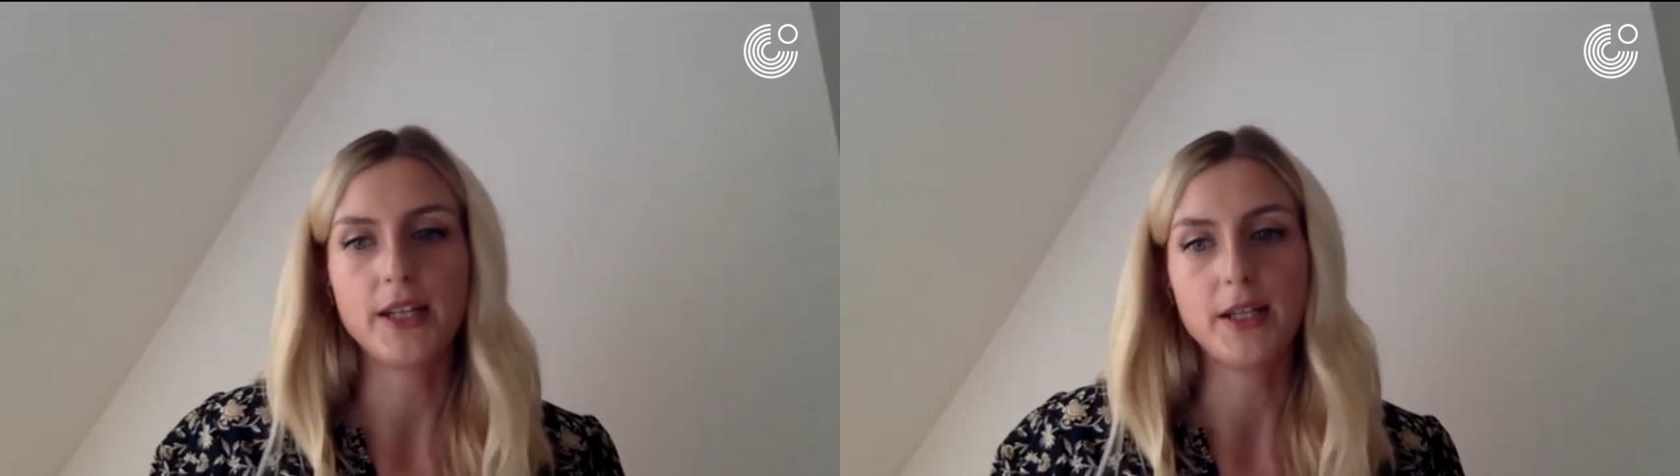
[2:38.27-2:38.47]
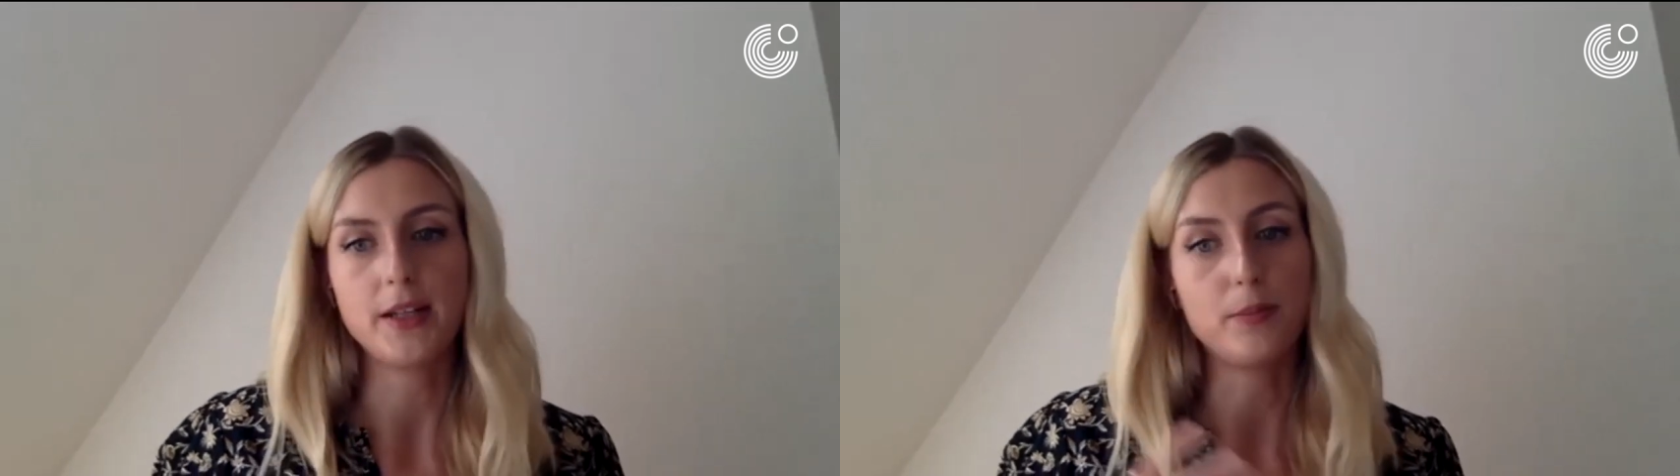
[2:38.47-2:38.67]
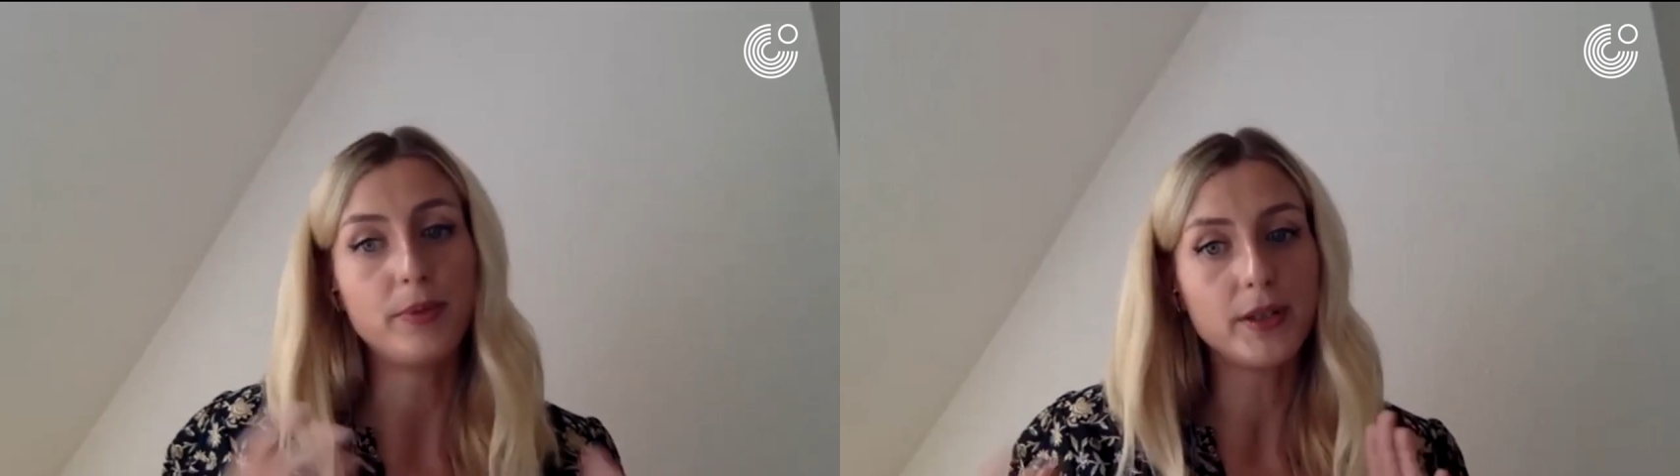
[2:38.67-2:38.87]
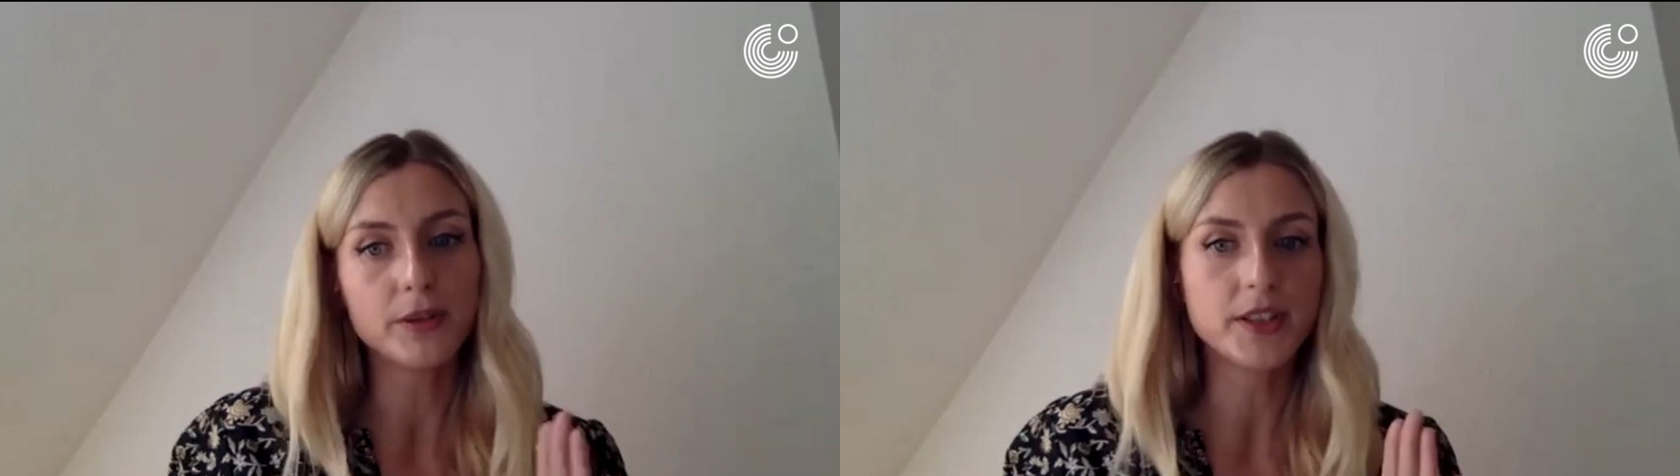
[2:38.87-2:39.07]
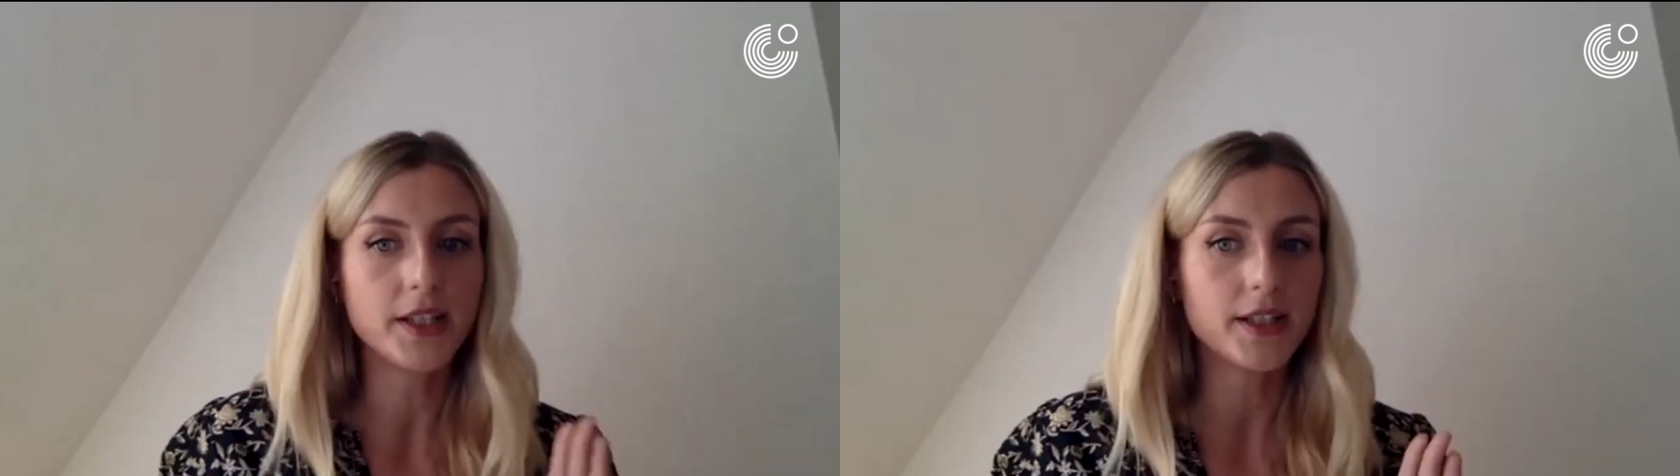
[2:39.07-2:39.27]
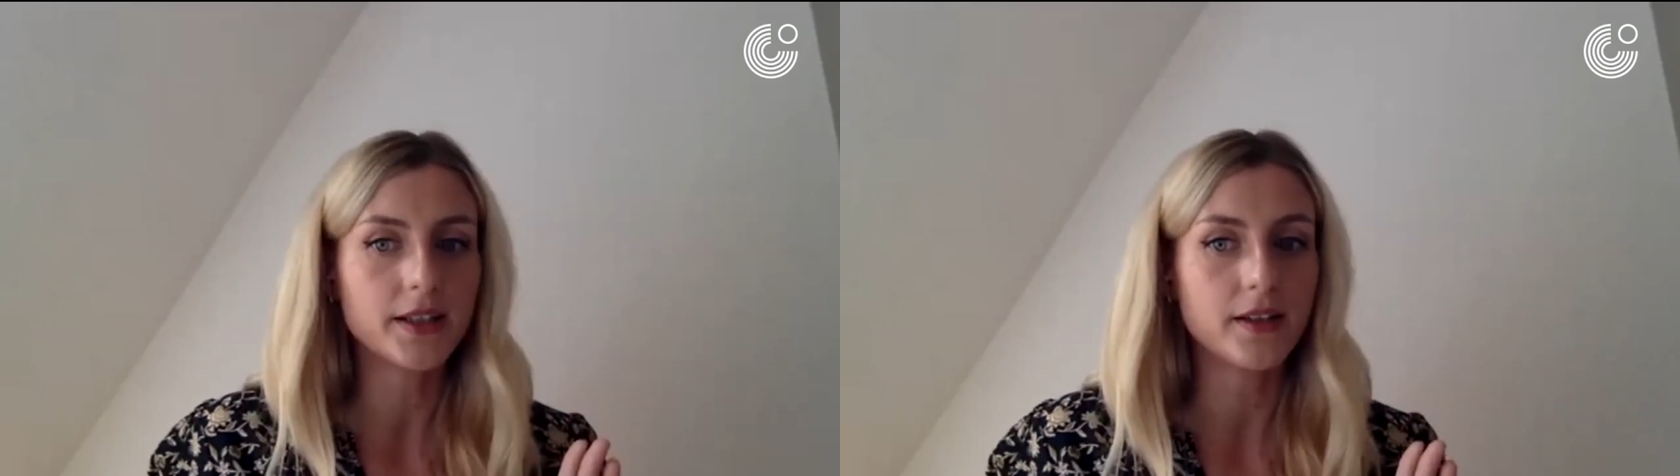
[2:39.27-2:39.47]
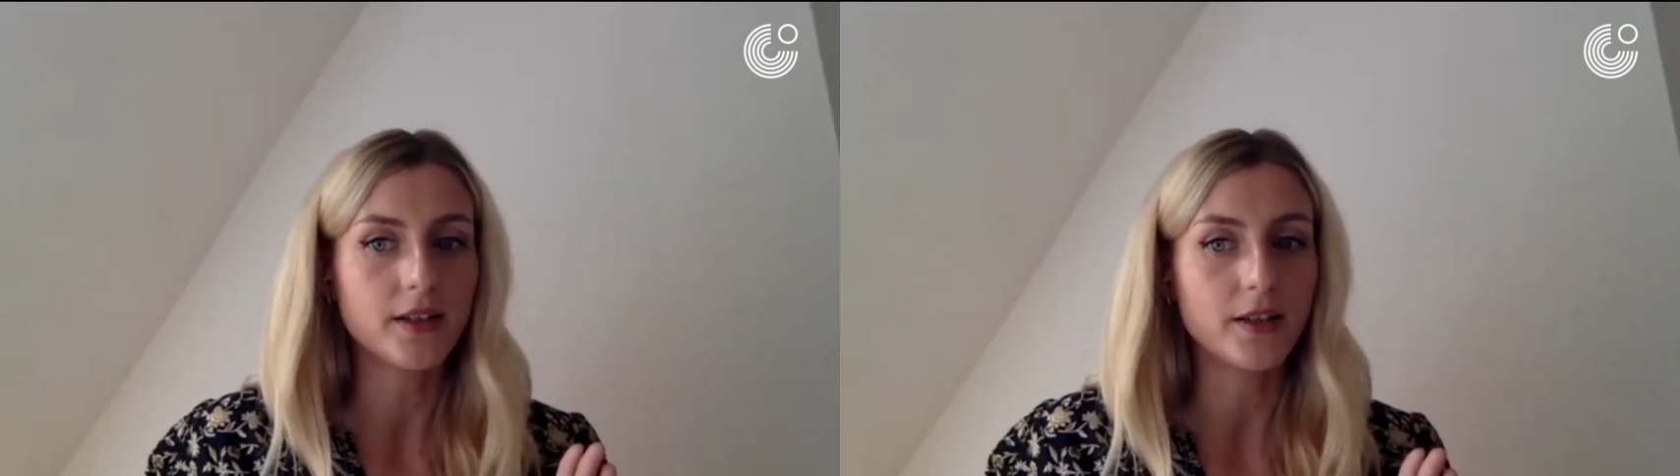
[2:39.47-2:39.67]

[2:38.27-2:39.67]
in a building,